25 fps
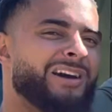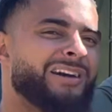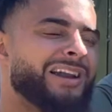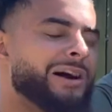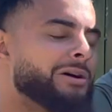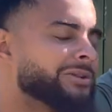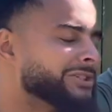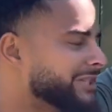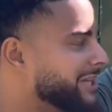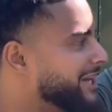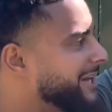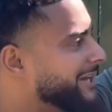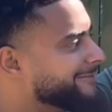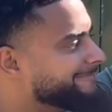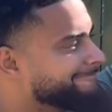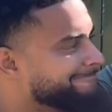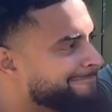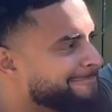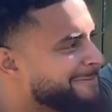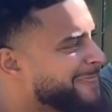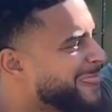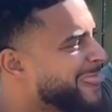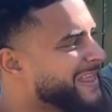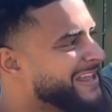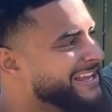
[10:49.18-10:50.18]
it, I was like,
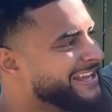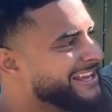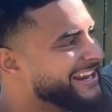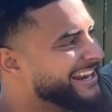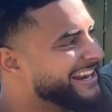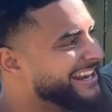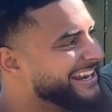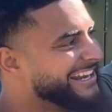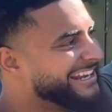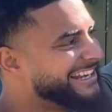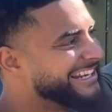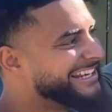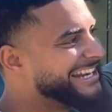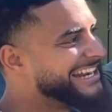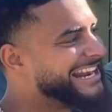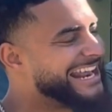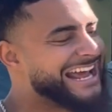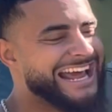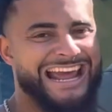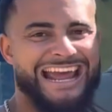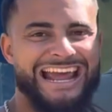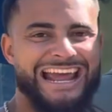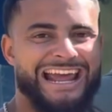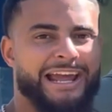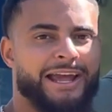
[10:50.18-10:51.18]
nah,
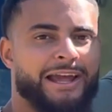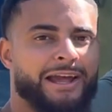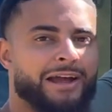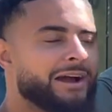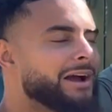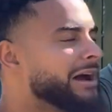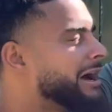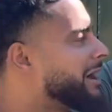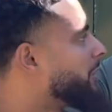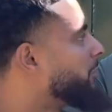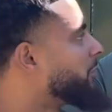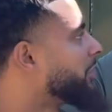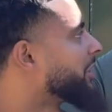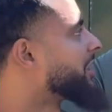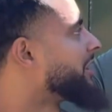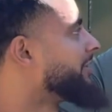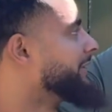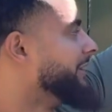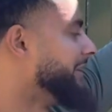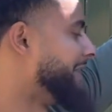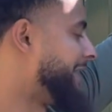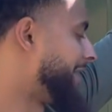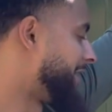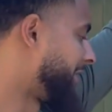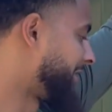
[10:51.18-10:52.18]
I don't want to cover
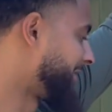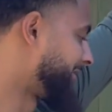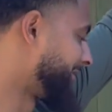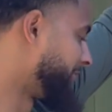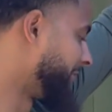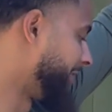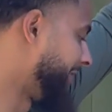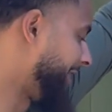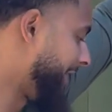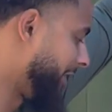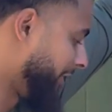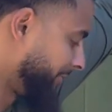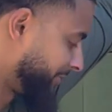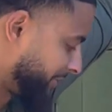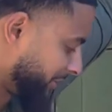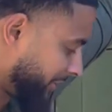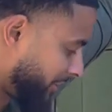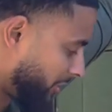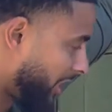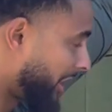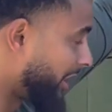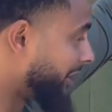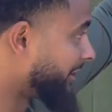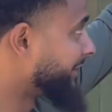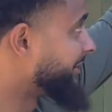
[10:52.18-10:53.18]
the ladder because it really helps to
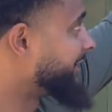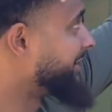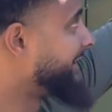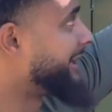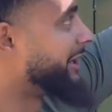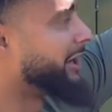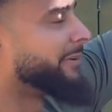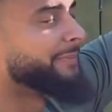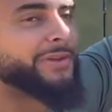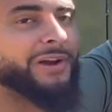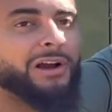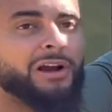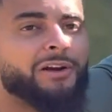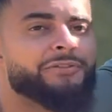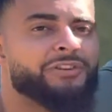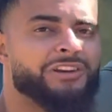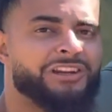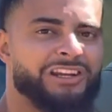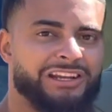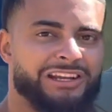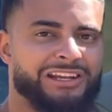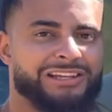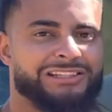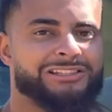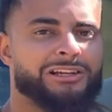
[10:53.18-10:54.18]
get up there if you need
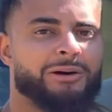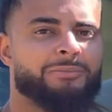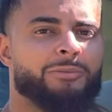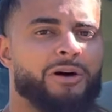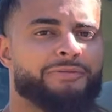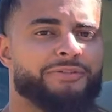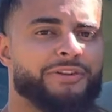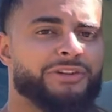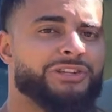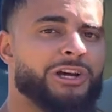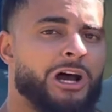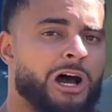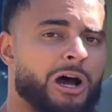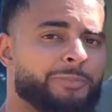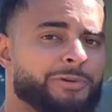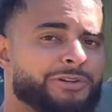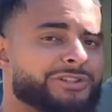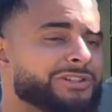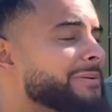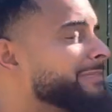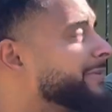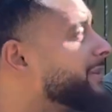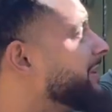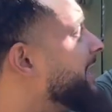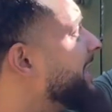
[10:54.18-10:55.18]
to get something off the top or
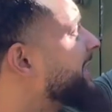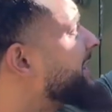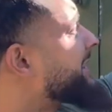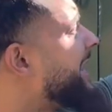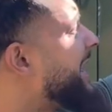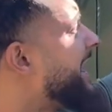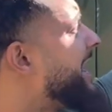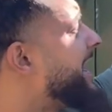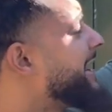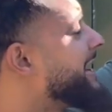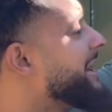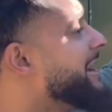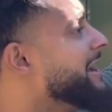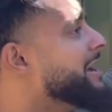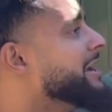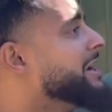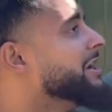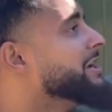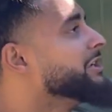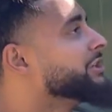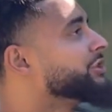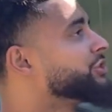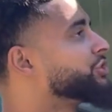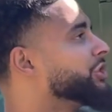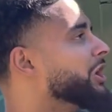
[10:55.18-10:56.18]
something like that.
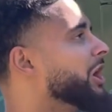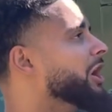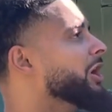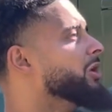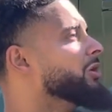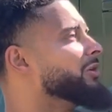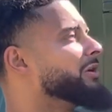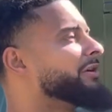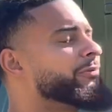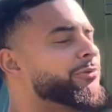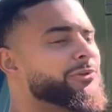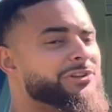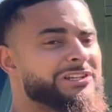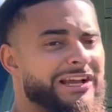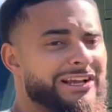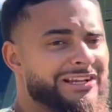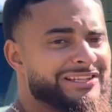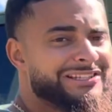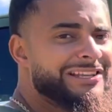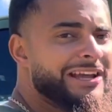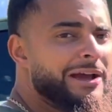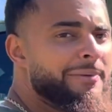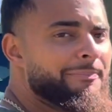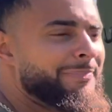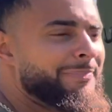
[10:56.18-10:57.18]
So if you take a step